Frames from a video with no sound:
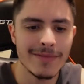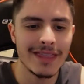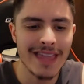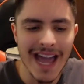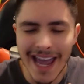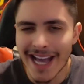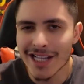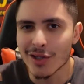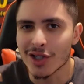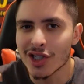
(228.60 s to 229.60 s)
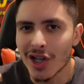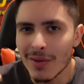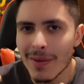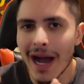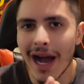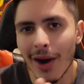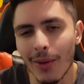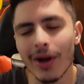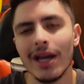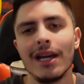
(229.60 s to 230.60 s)
that answer somehow
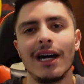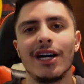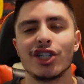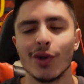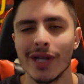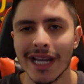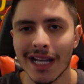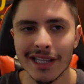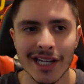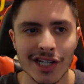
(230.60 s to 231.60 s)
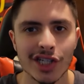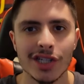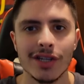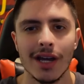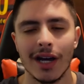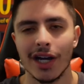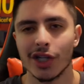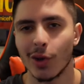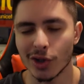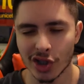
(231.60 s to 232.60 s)
show an inclination
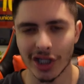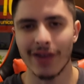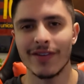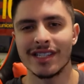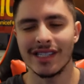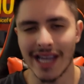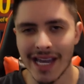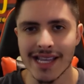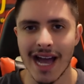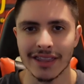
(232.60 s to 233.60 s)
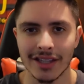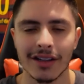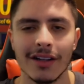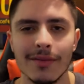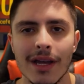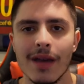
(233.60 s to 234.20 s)
towards Xavi staying at the club,